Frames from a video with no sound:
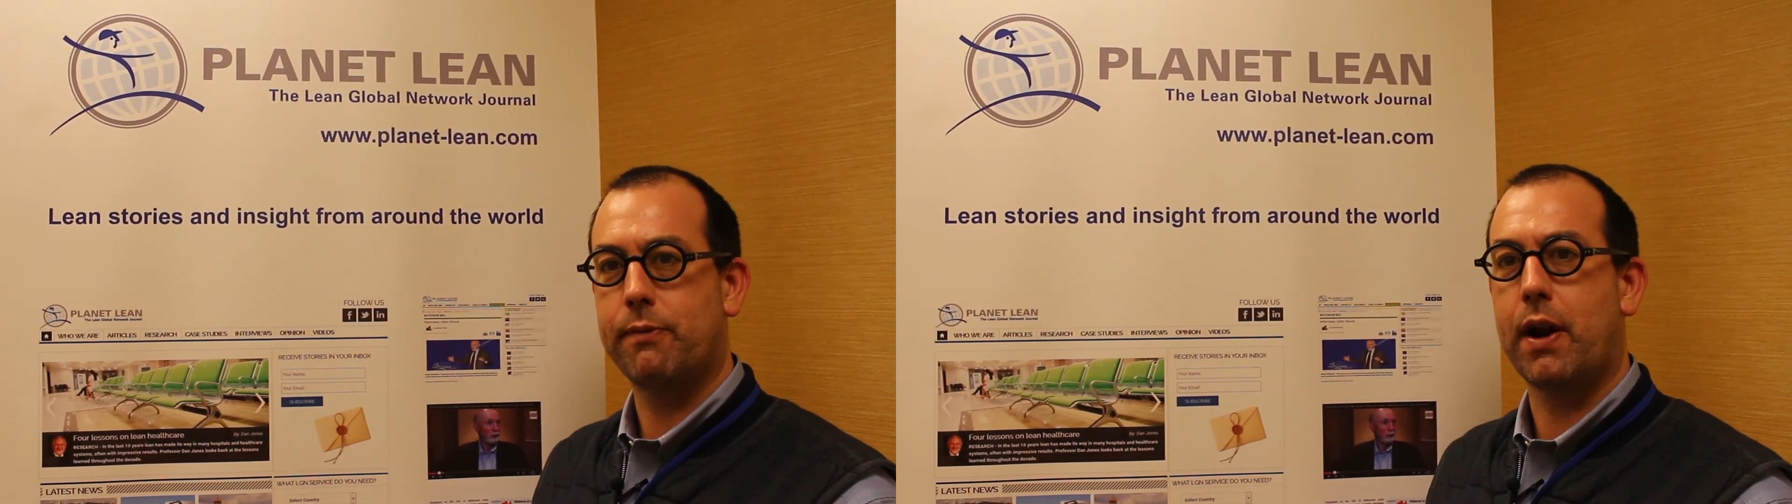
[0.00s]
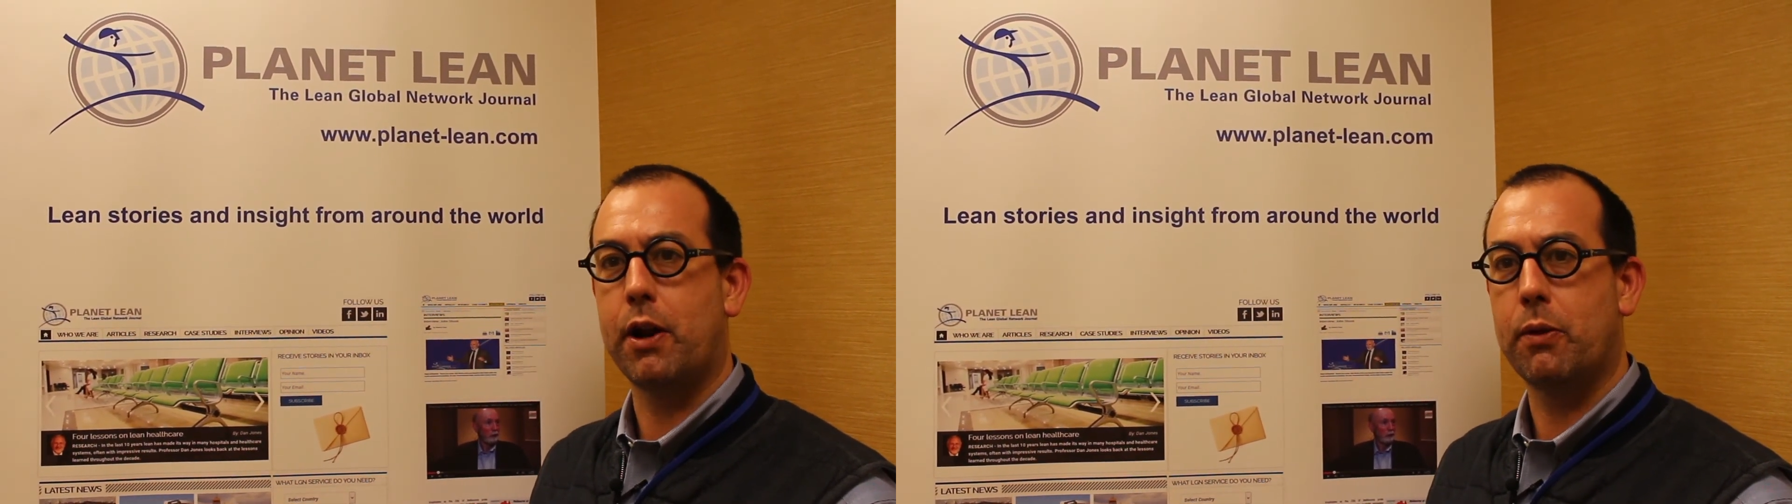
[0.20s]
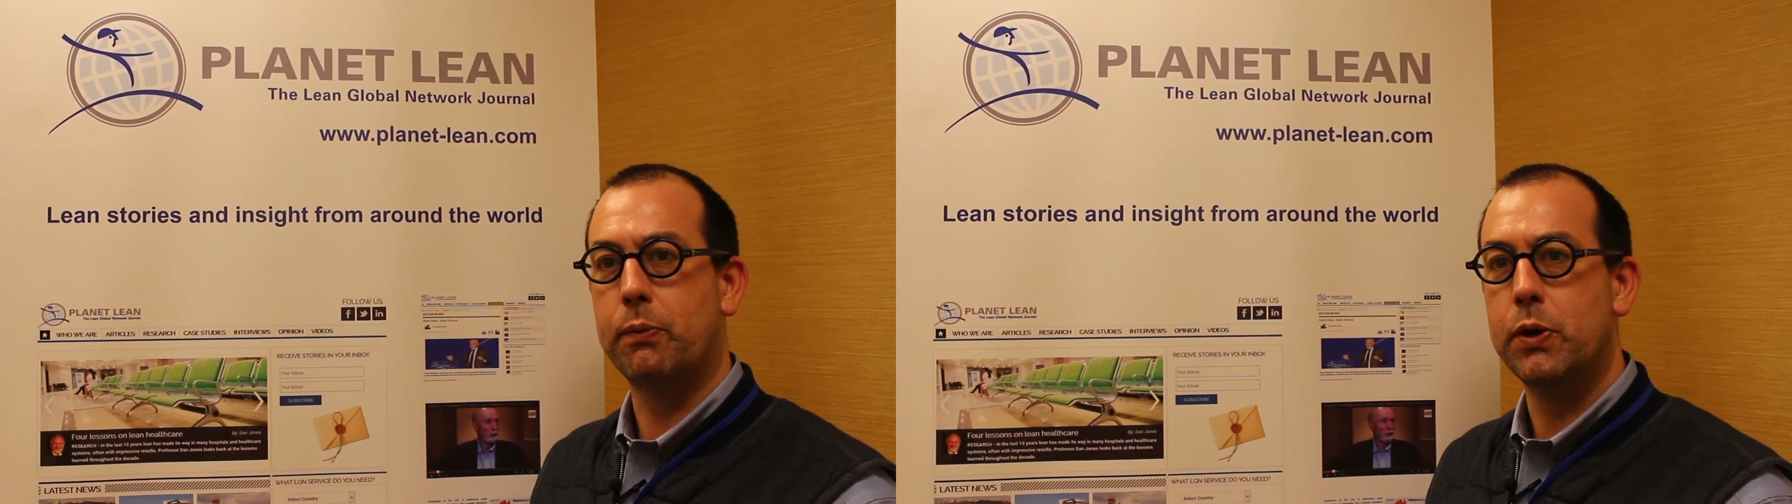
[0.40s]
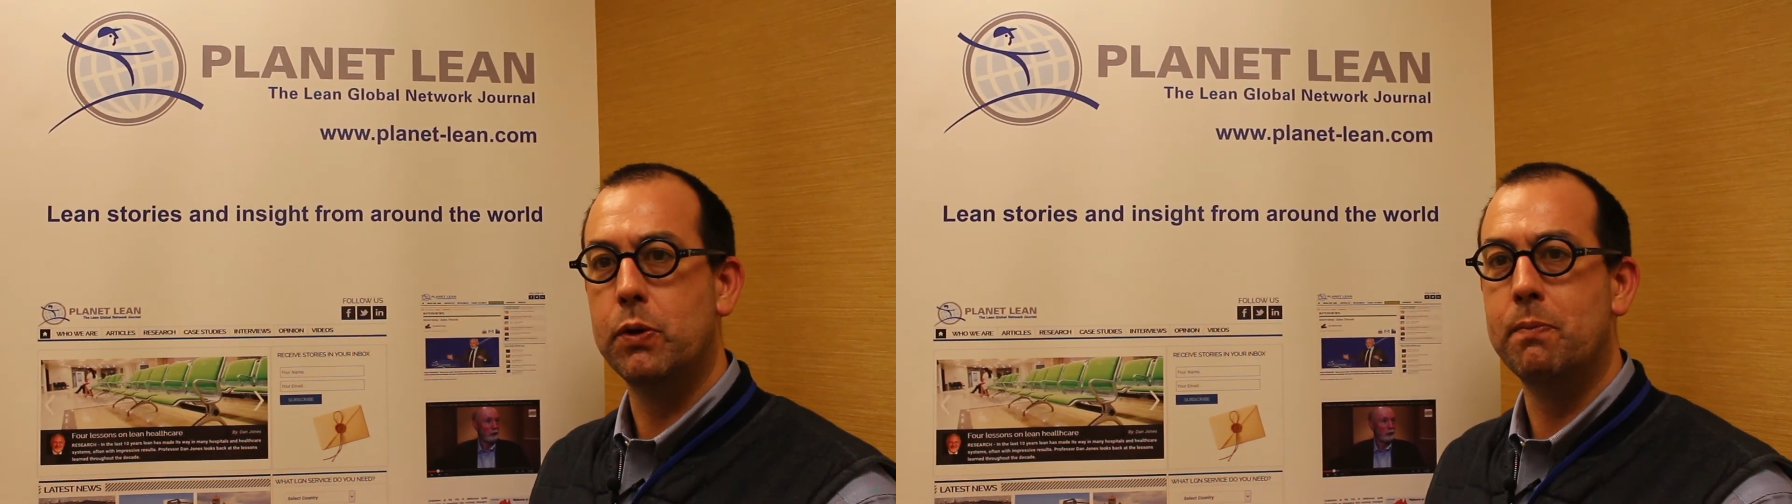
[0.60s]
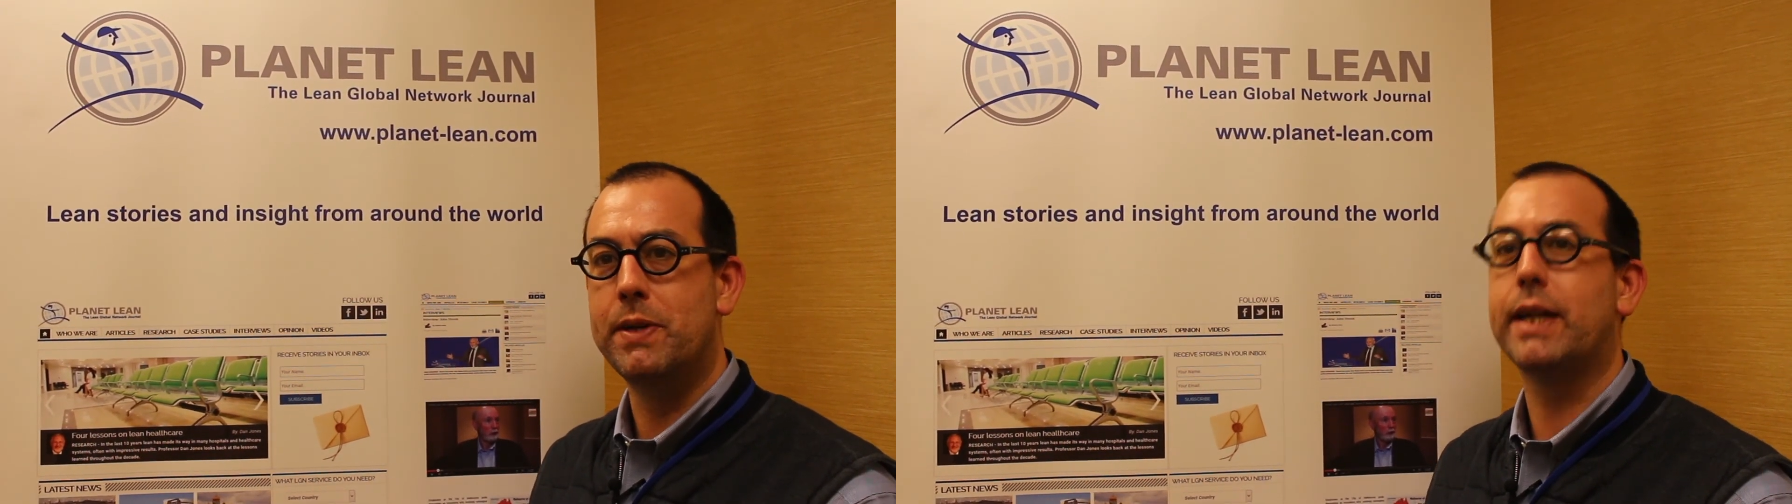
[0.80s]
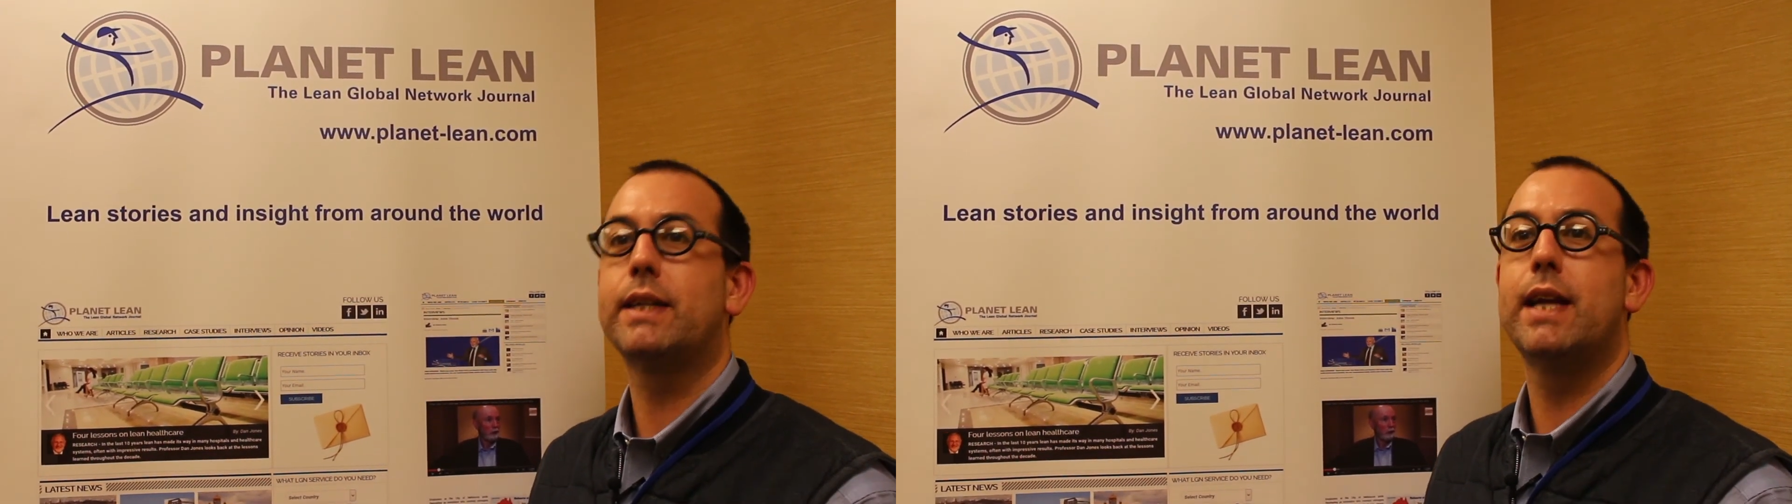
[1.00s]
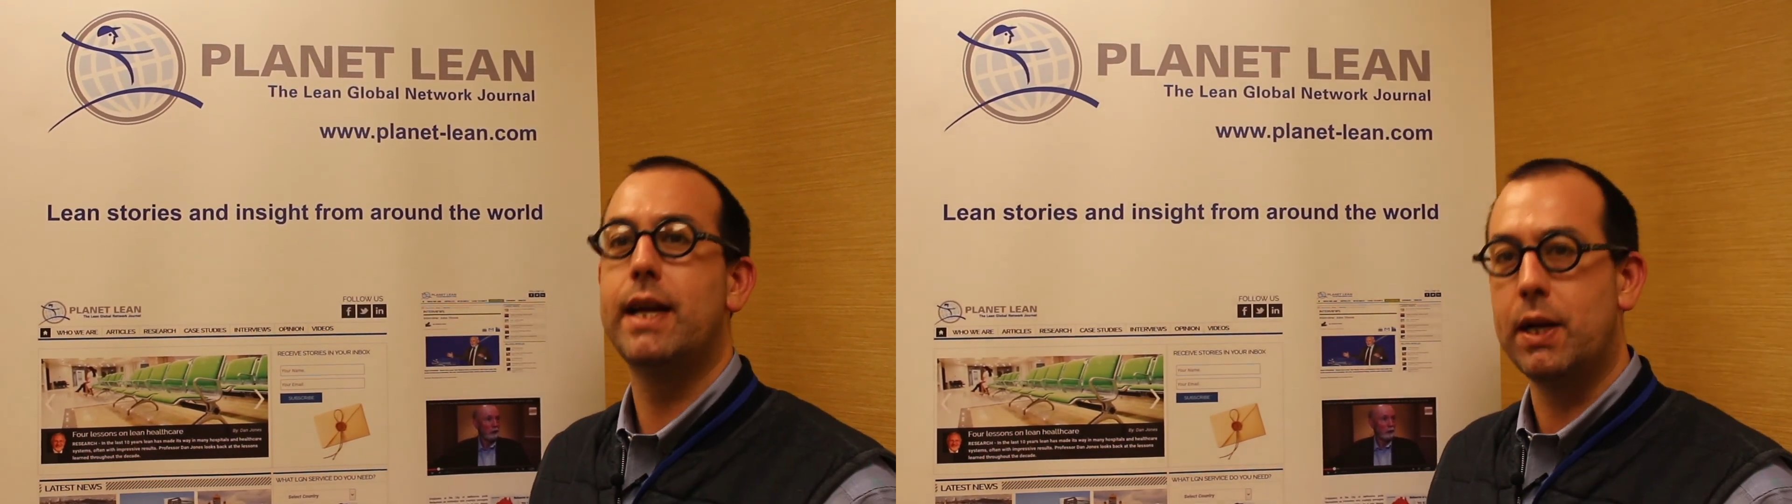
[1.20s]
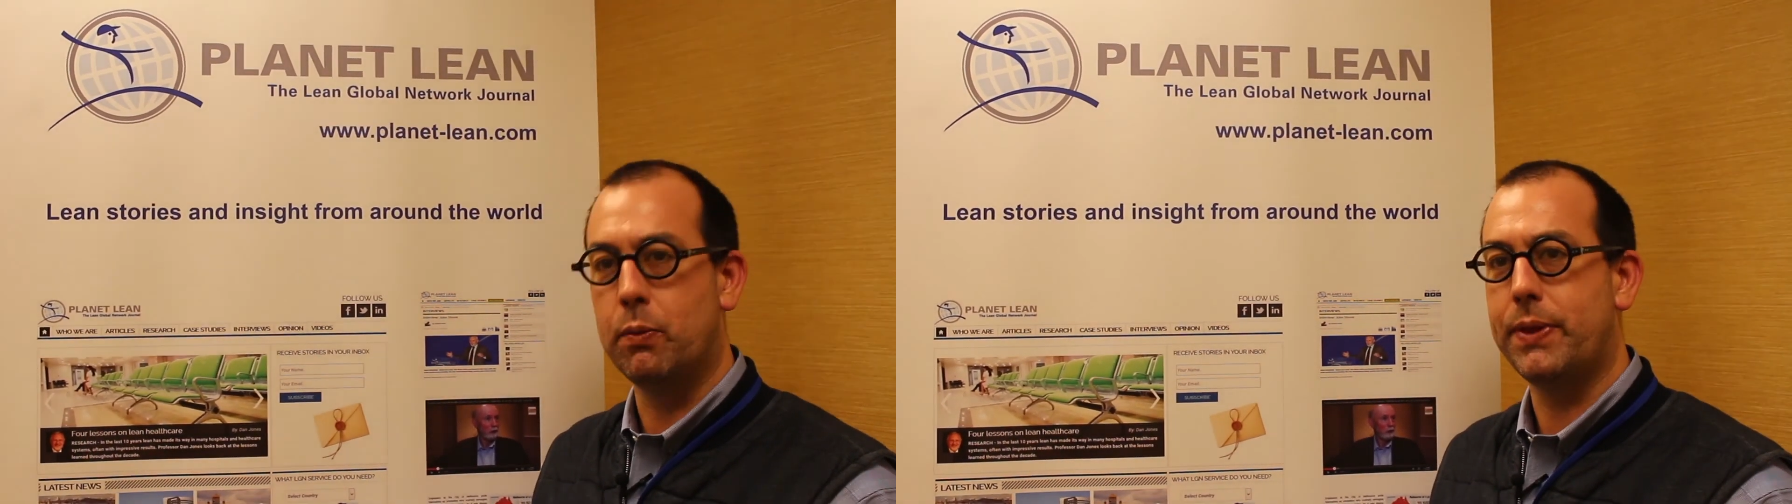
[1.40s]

the front of the room dictating